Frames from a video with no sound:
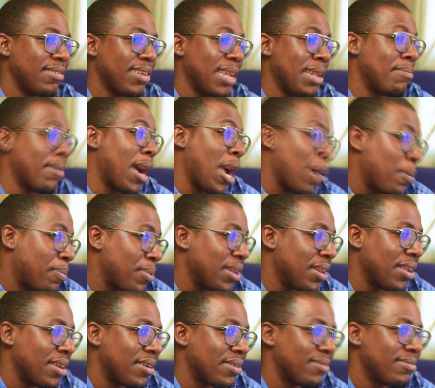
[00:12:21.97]
in my
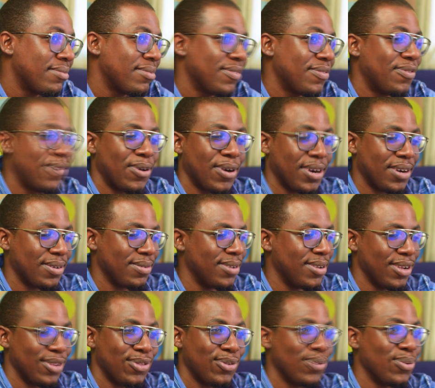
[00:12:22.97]
opinion, for
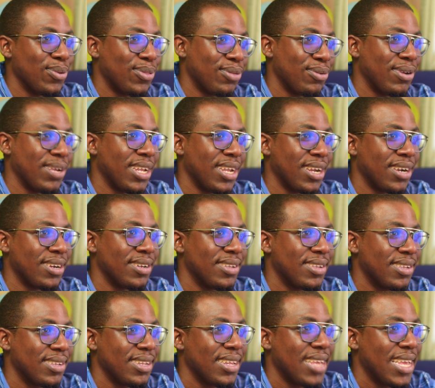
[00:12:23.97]
2-3
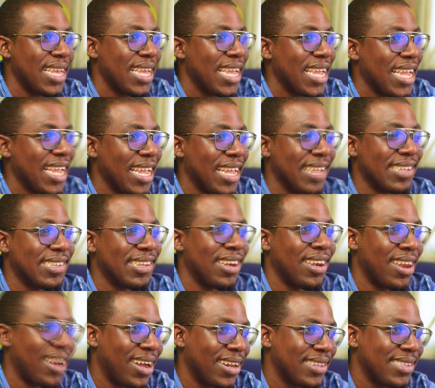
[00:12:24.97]
years is
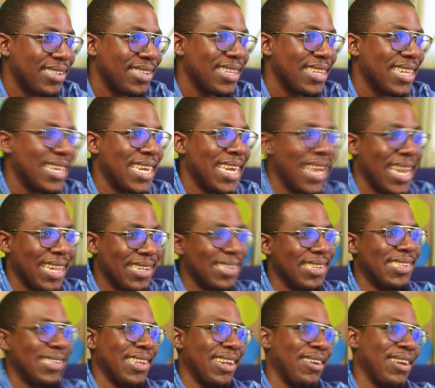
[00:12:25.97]
not
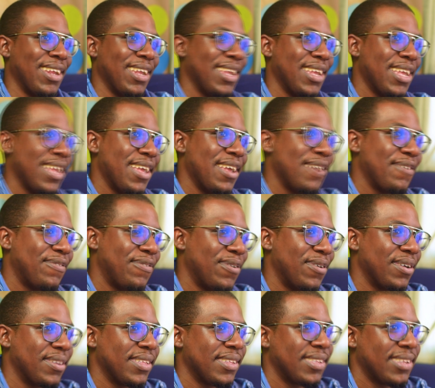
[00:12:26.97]
necessary
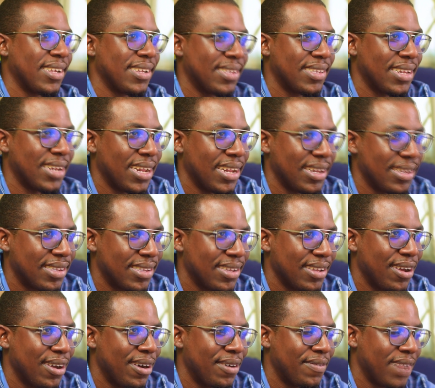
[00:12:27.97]
for the sustenance
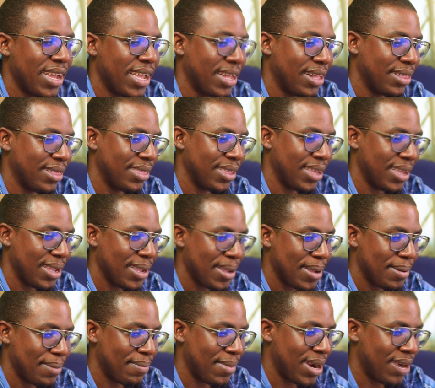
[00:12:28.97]
of a healthy
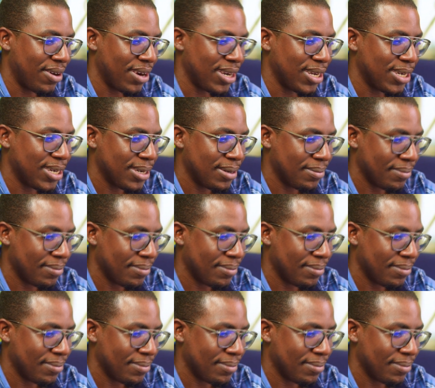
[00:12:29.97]
marriage.